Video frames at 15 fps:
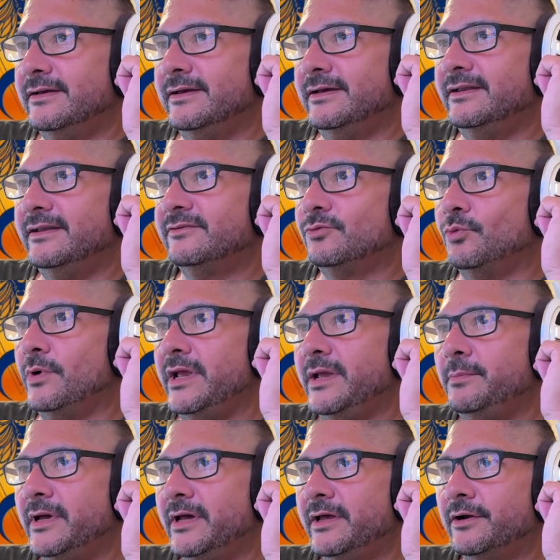it is way
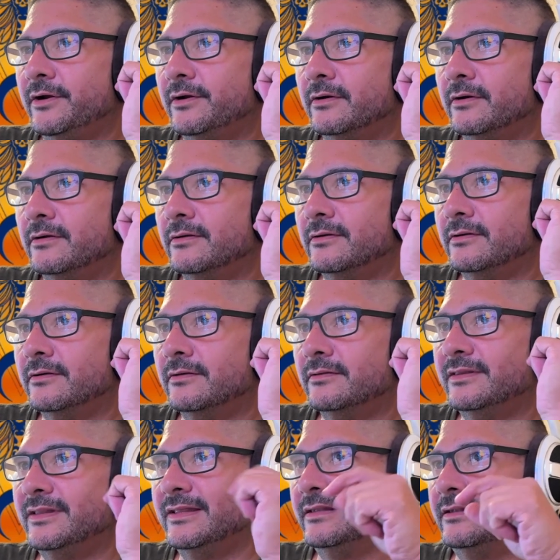better
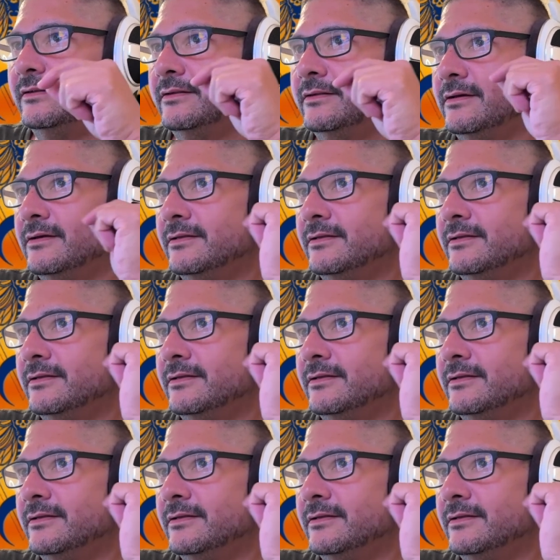than